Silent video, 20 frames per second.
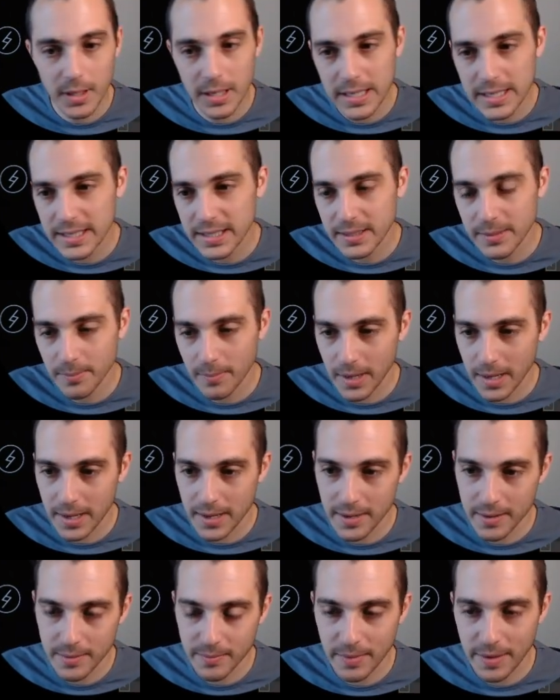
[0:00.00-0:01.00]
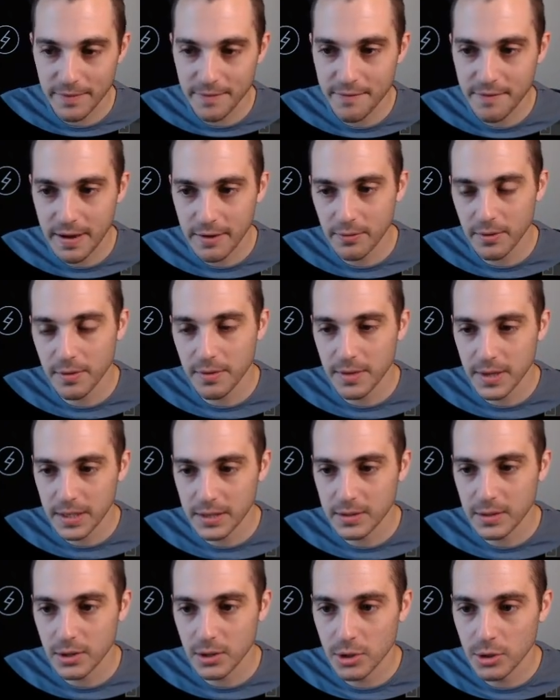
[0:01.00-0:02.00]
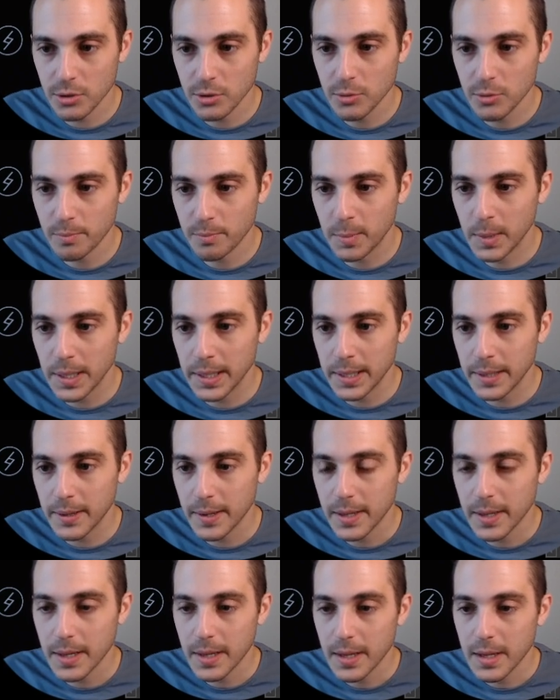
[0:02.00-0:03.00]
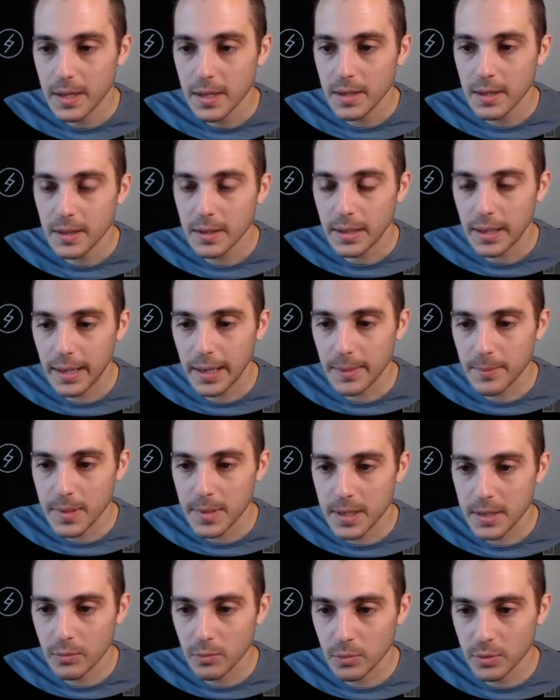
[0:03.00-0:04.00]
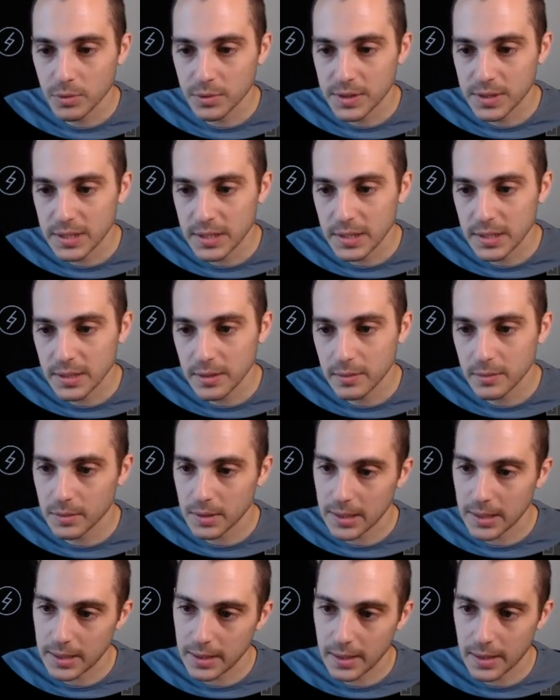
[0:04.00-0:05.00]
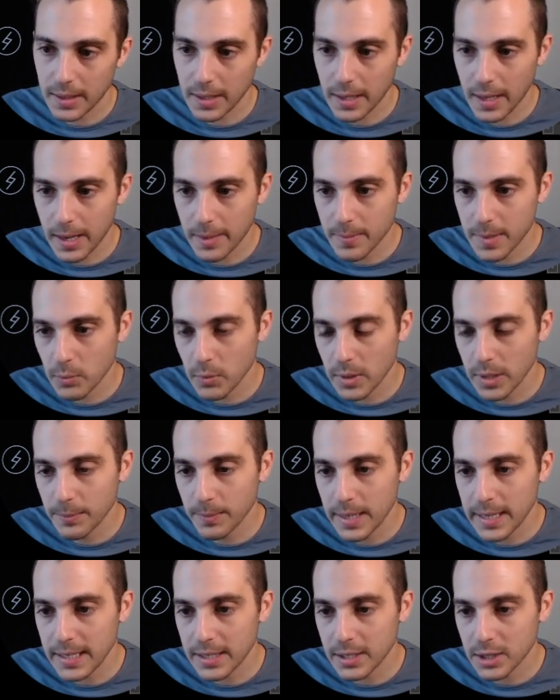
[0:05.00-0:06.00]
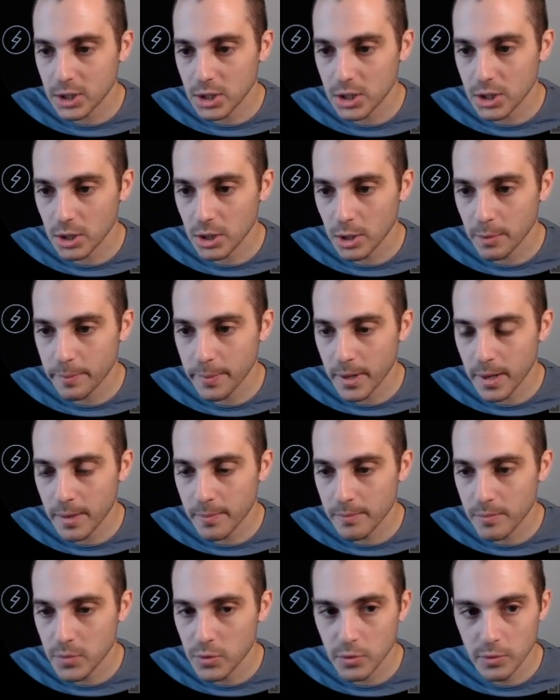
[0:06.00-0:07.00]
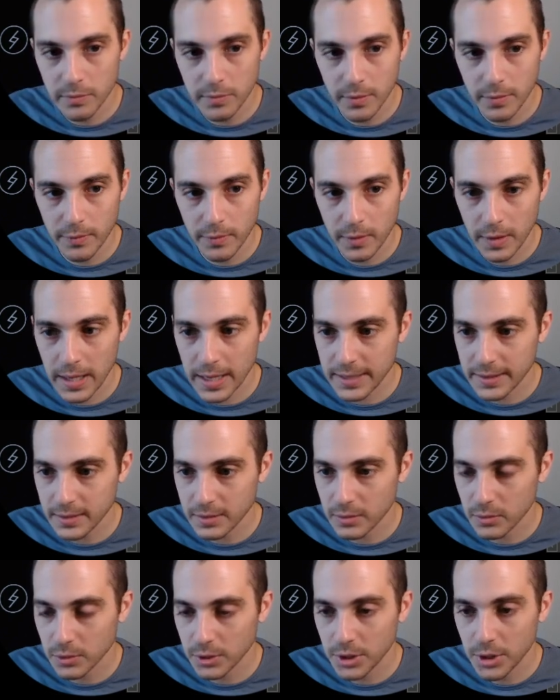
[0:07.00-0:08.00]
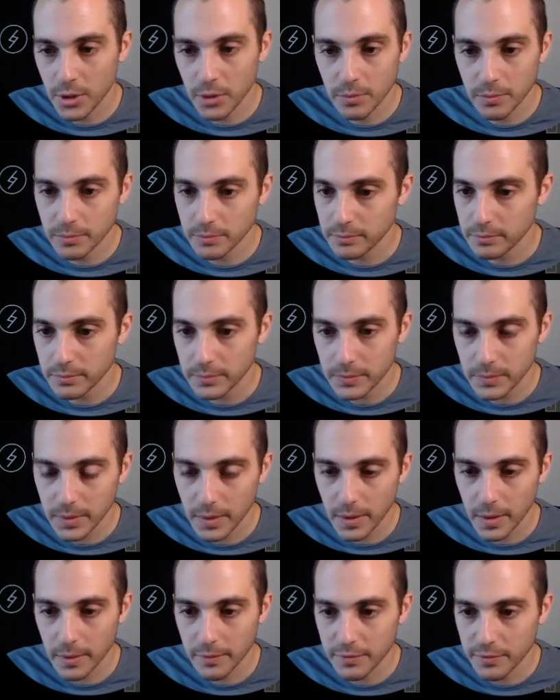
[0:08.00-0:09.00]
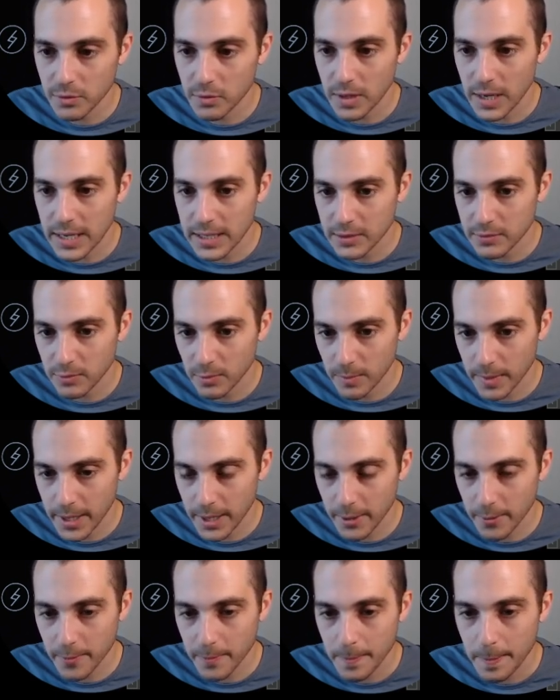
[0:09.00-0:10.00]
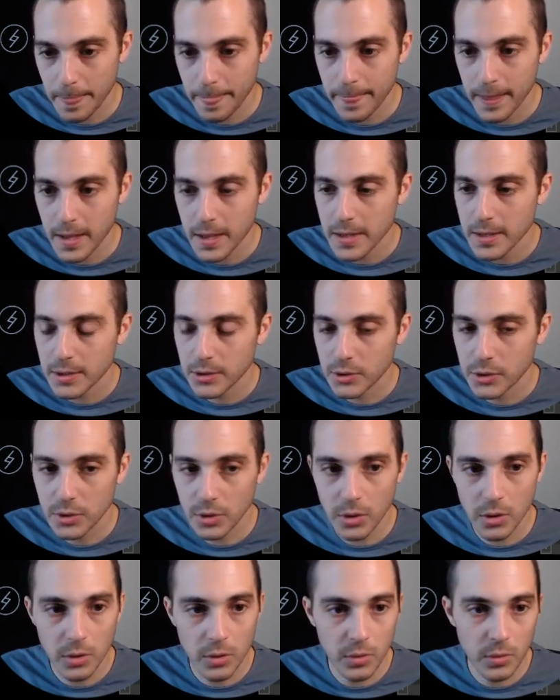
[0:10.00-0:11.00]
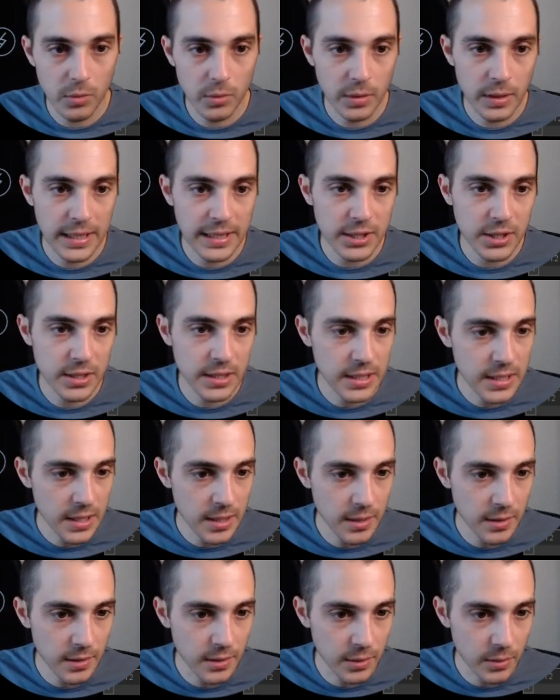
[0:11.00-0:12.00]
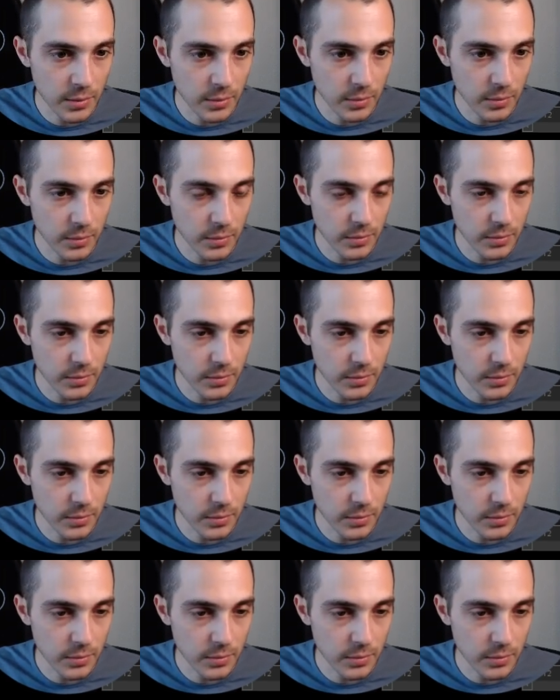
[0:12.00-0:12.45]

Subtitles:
isn't my favorite thing to do, but I mean, we'll see. I mean, we might get a sharp up move over the last, a few days from now. So let's see, the